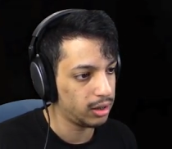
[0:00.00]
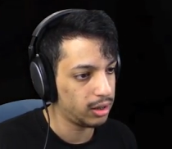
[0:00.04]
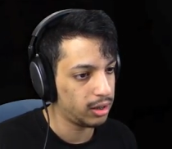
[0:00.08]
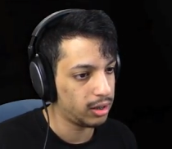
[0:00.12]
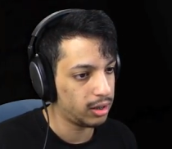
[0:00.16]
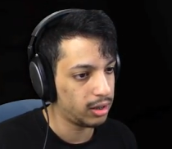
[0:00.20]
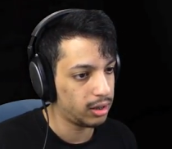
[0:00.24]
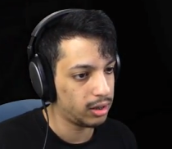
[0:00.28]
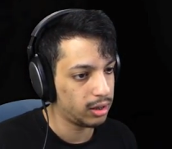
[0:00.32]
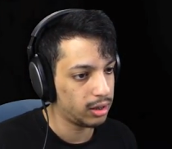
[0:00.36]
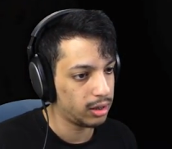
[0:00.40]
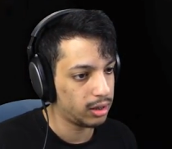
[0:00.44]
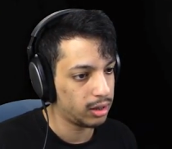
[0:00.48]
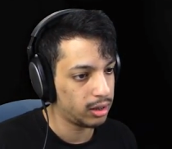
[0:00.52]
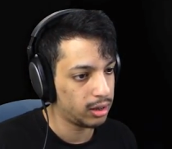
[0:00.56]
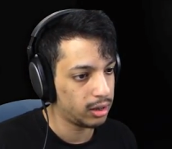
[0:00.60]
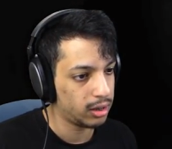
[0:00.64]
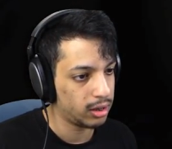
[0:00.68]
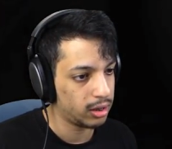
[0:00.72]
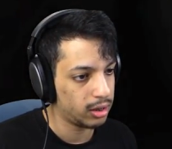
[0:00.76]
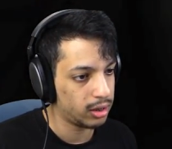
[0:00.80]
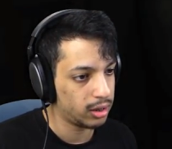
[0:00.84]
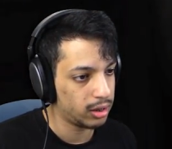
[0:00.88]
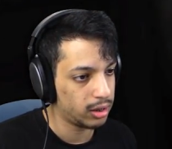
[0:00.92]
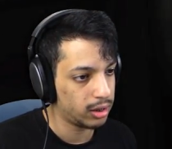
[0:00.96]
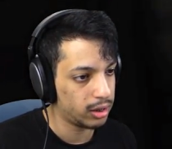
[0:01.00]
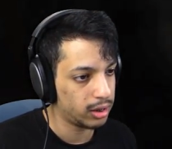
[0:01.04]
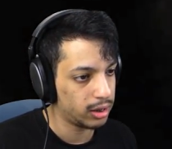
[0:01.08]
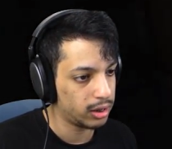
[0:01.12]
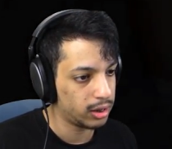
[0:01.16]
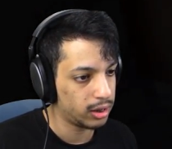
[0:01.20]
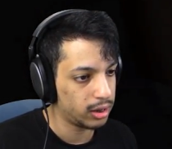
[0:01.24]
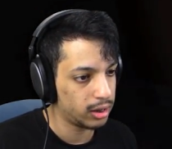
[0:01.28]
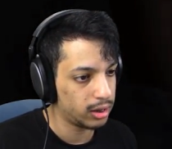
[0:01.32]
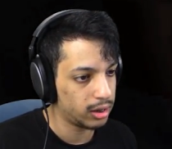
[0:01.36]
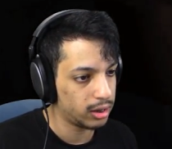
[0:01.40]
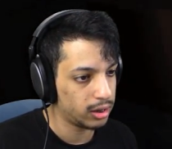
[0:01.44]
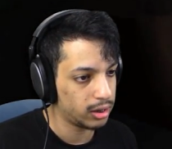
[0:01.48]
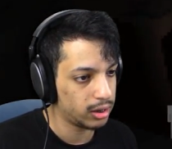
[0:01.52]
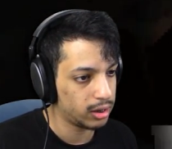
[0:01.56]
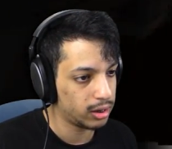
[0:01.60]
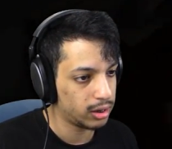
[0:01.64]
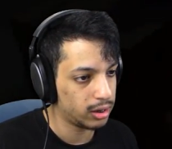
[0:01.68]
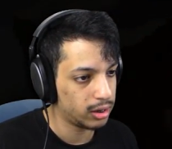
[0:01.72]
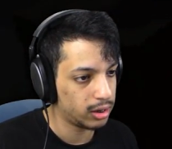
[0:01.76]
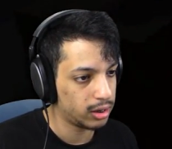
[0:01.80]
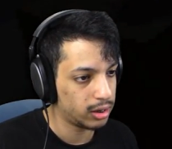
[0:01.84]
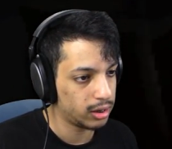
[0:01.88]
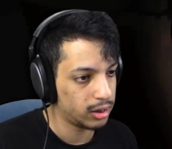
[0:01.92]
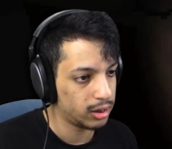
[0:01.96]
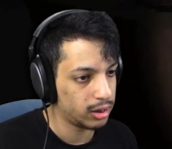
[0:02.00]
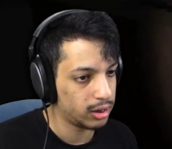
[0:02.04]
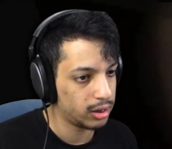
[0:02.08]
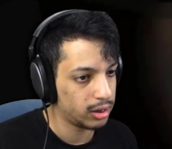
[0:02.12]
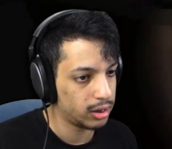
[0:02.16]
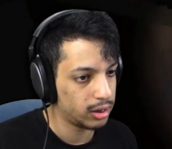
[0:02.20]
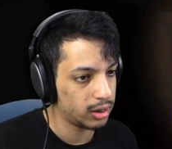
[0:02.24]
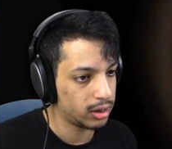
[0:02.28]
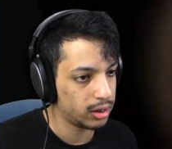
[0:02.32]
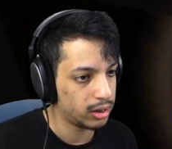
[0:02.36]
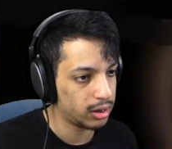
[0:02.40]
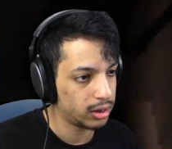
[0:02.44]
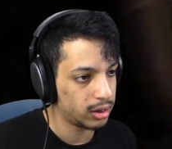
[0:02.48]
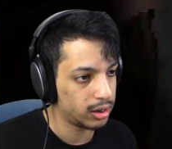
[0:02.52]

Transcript: (silence)